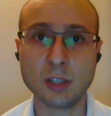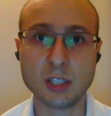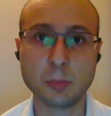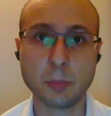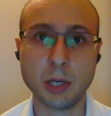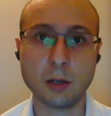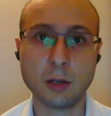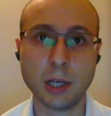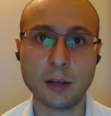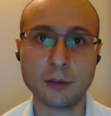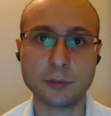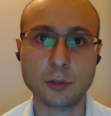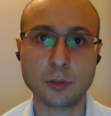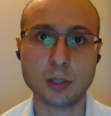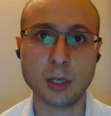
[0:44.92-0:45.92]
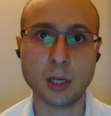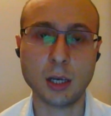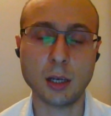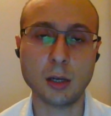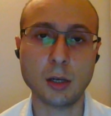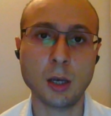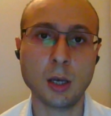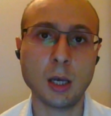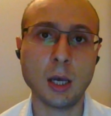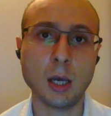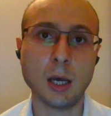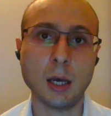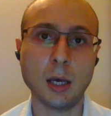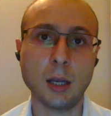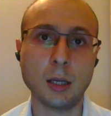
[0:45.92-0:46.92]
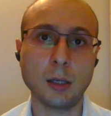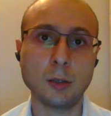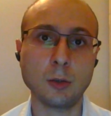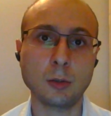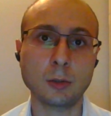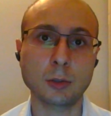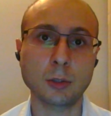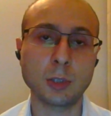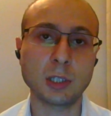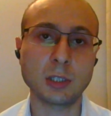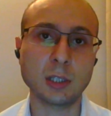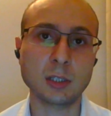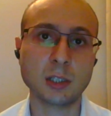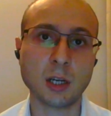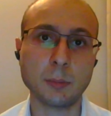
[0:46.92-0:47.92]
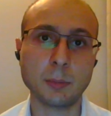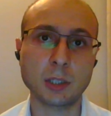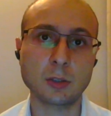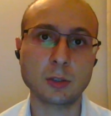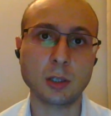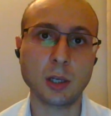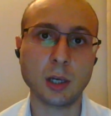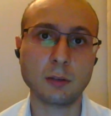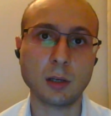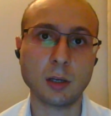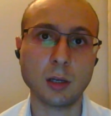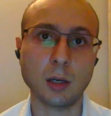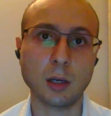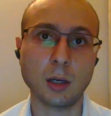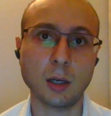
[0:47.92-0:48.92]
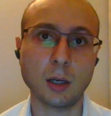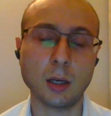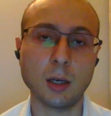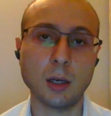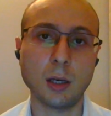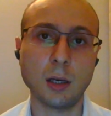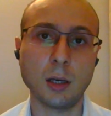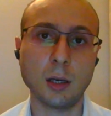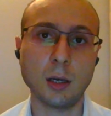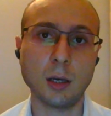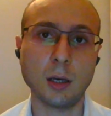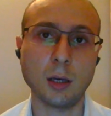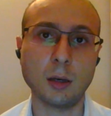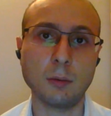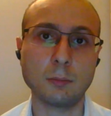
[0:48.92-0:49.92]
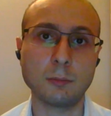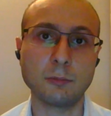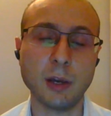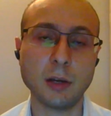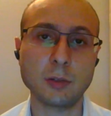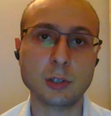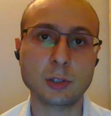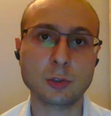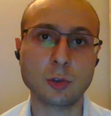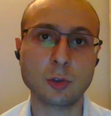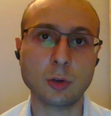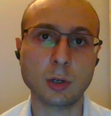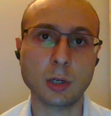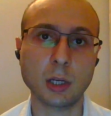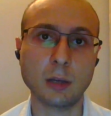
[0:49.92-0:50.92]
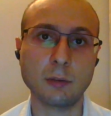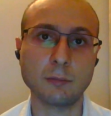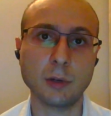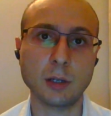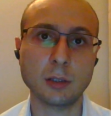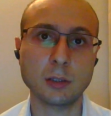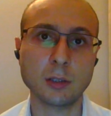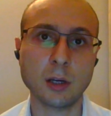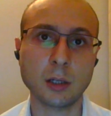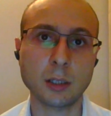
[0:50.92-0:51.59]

despair, I have to say. Uh, look, communities coming together uh, very strongly and very